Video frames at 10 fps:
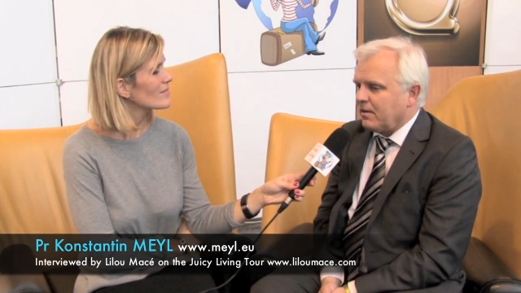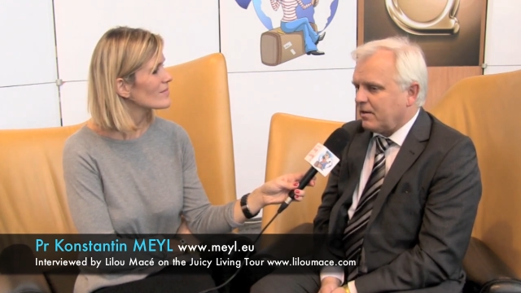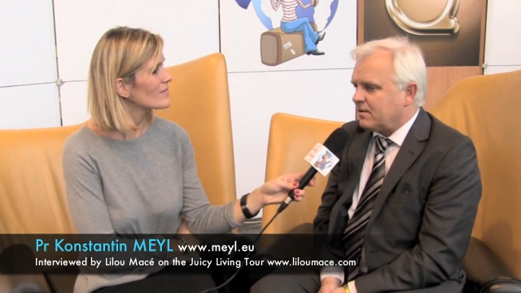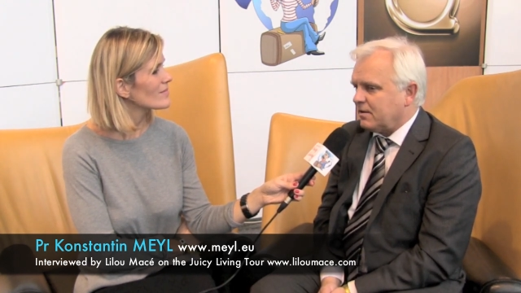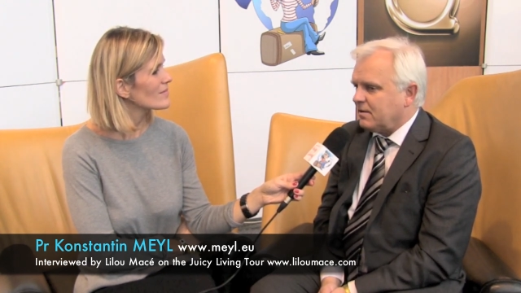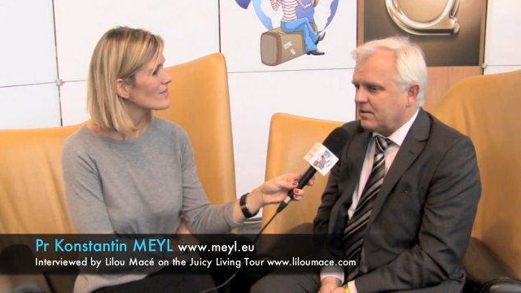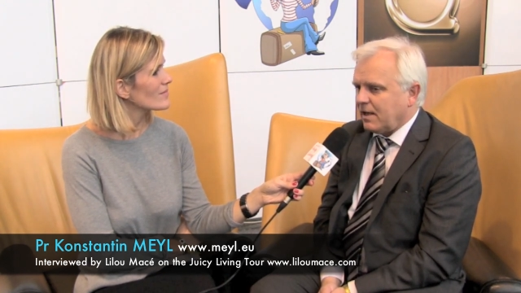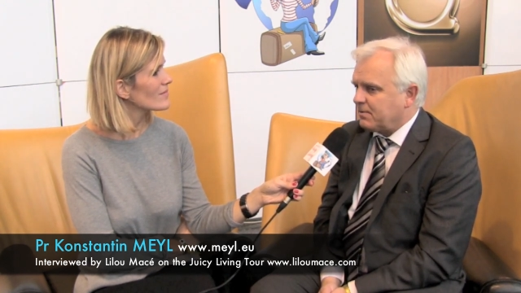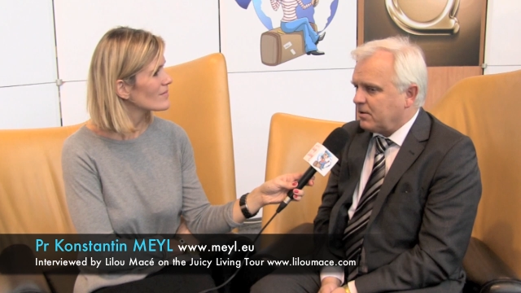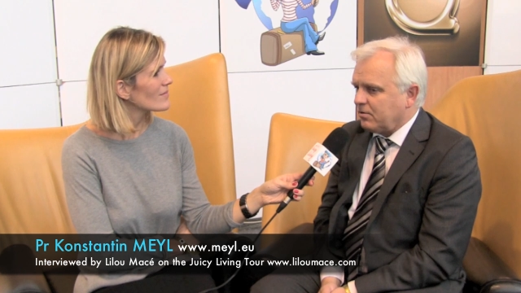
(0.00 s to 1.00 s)
Speaker 1: this is
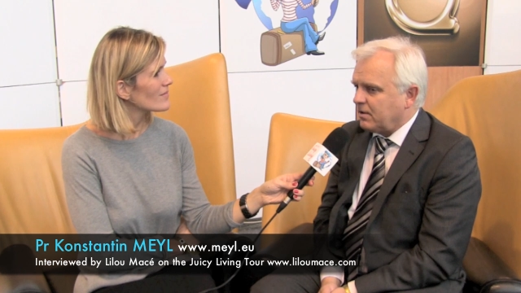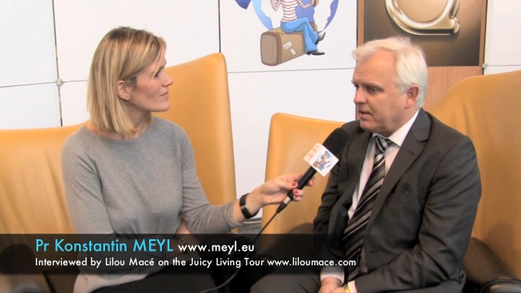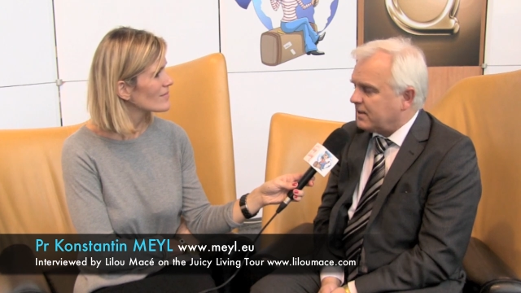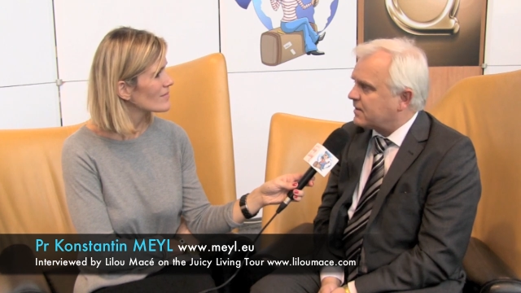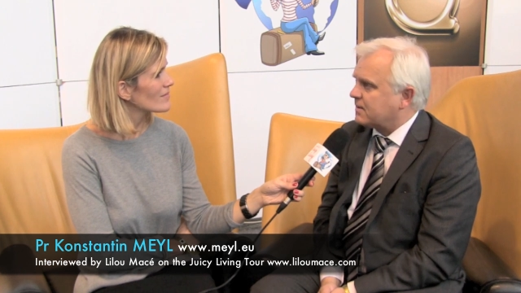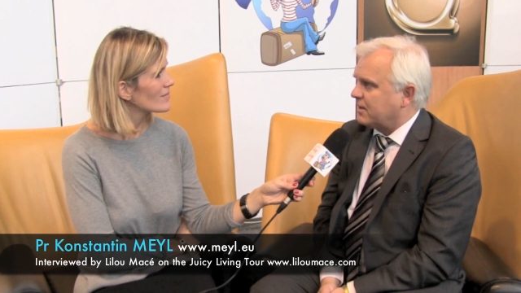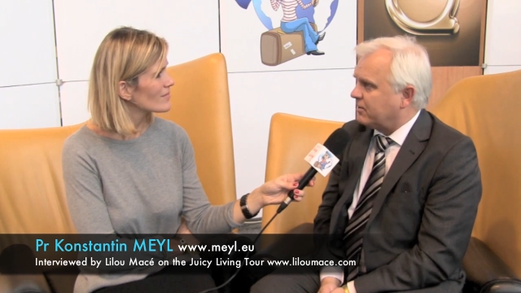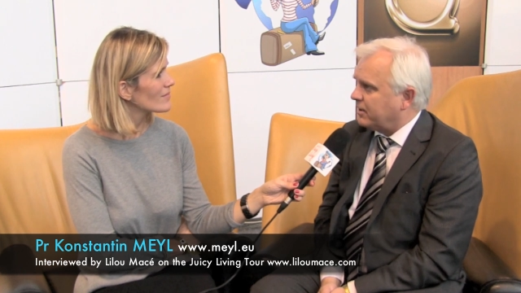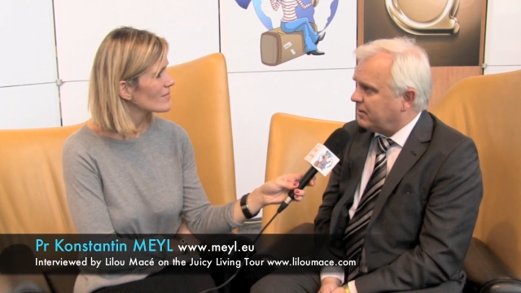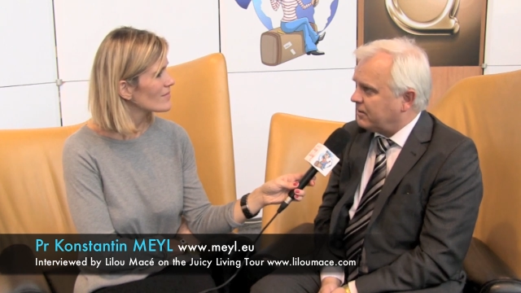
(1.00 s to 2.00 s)
absolutely
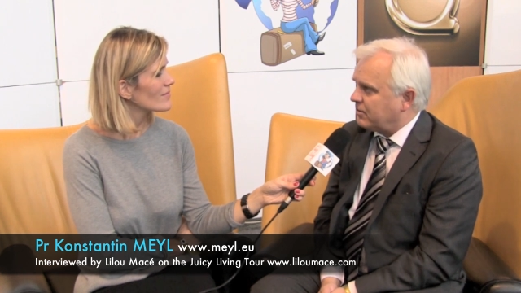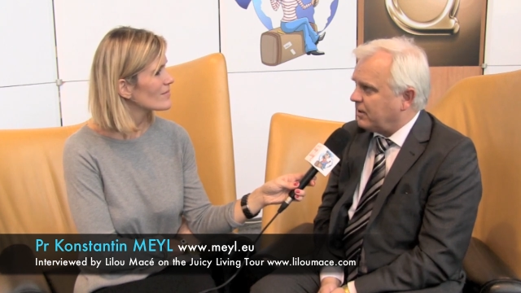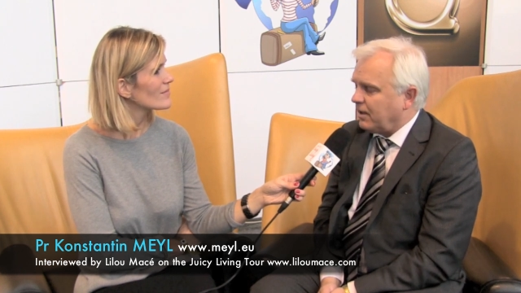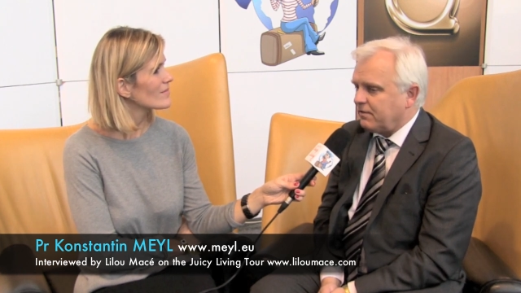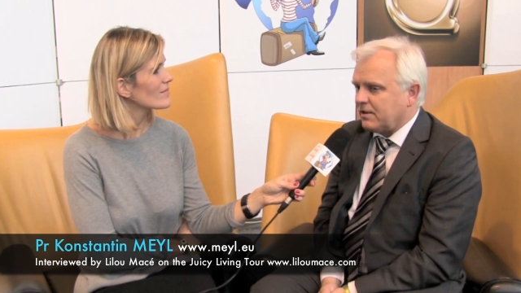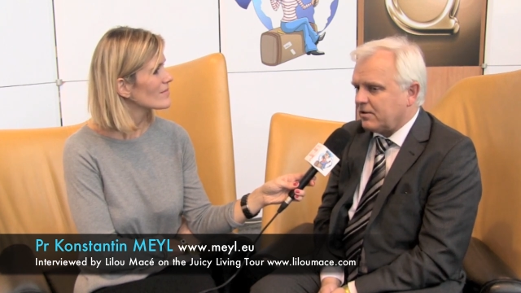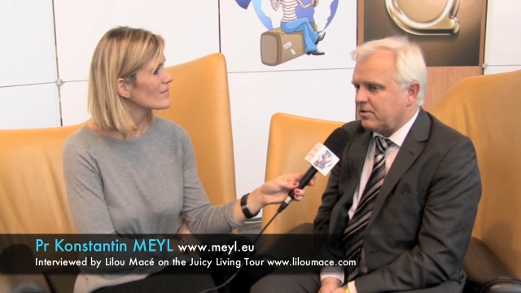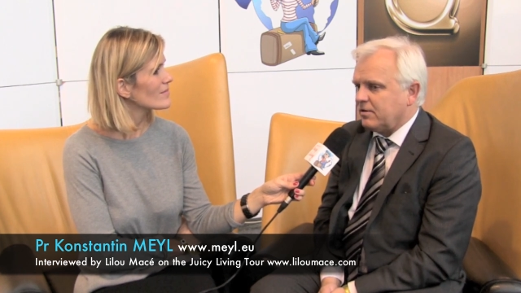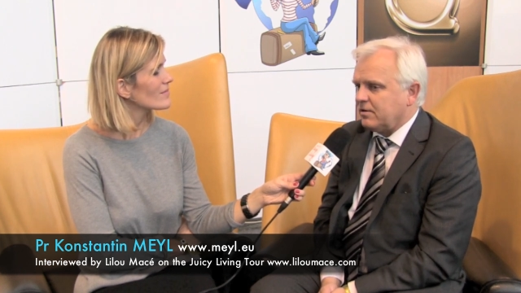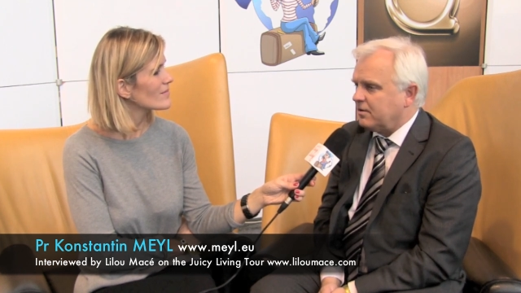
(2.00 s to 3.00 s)
necessary to have such
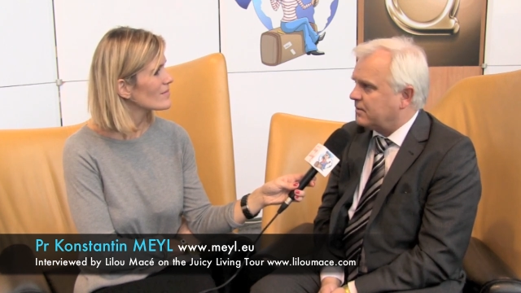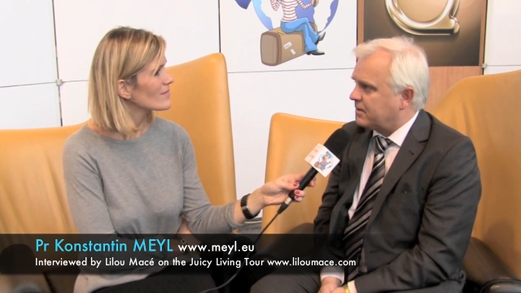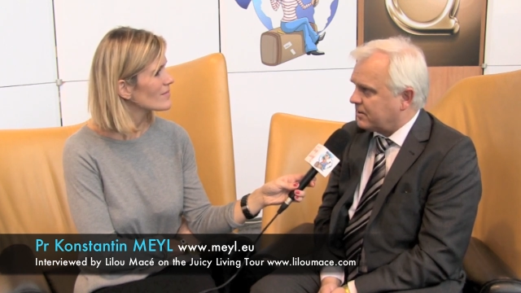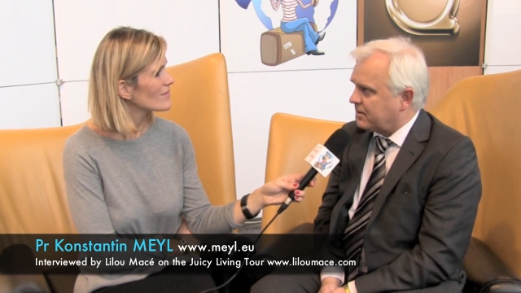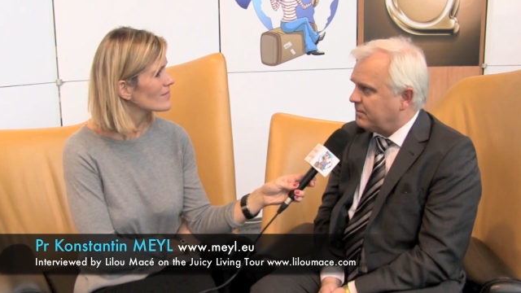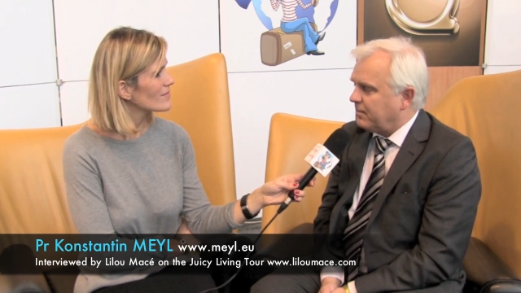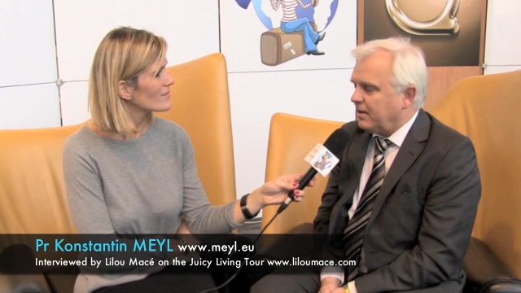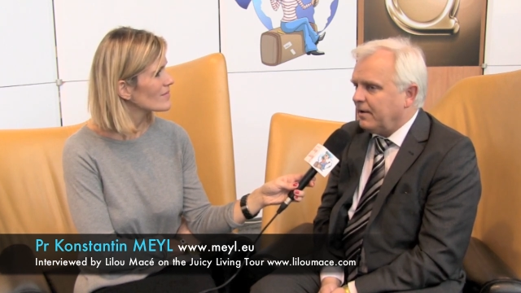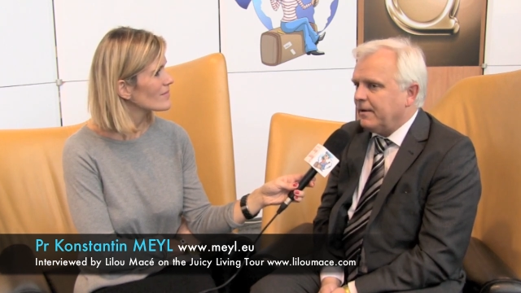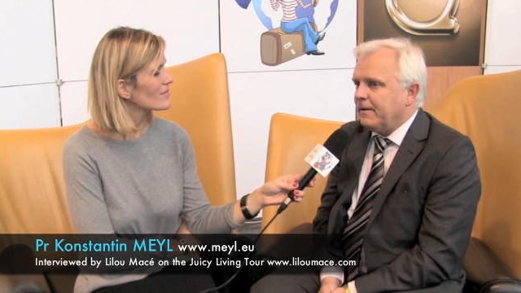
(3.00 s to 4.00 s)
a system.
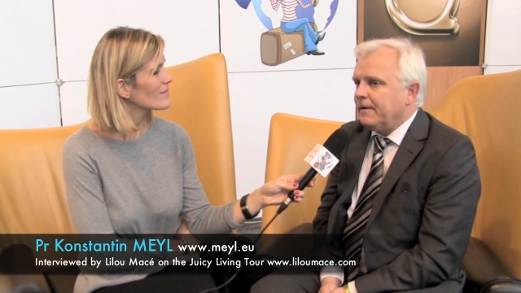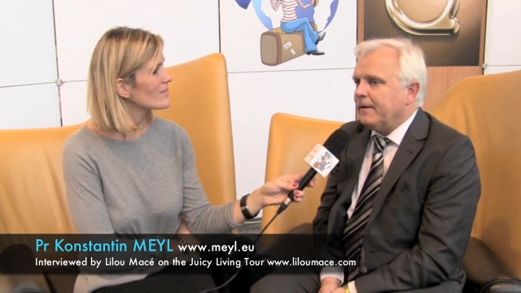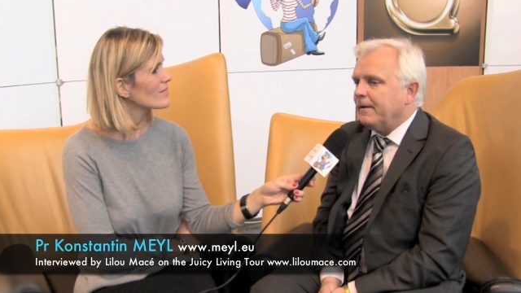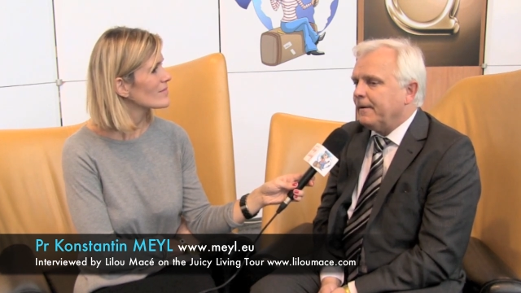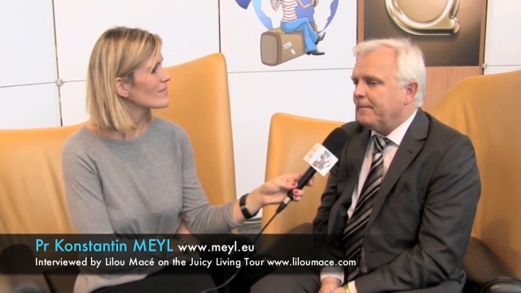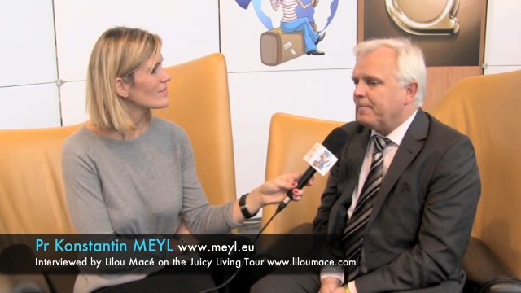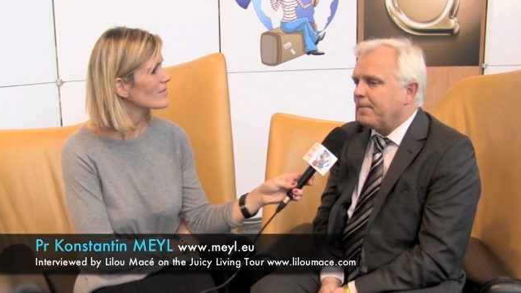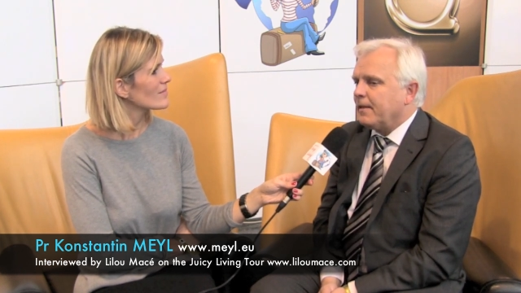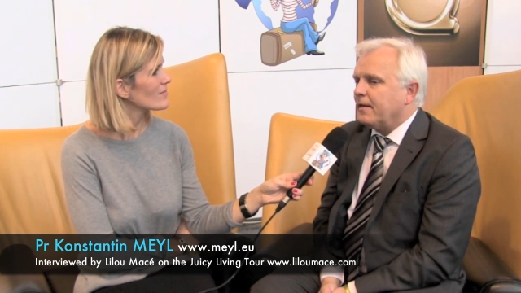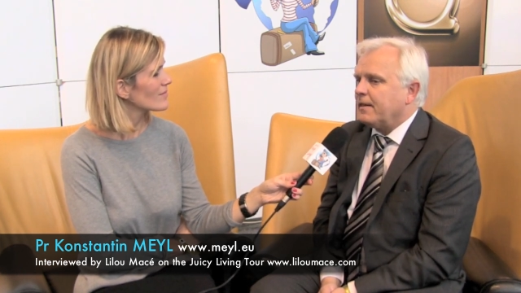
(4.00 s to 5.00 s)

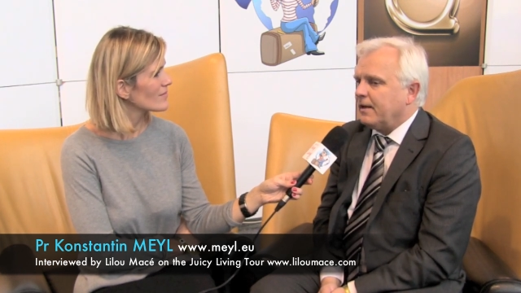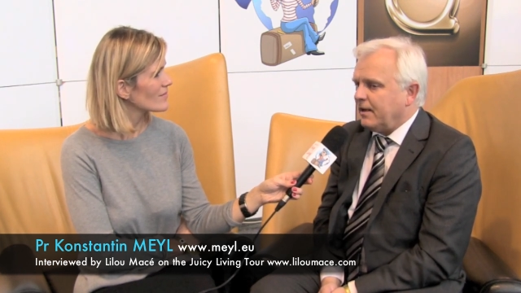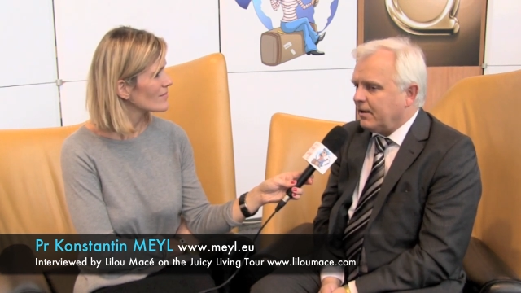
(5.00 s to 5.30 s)
Um, then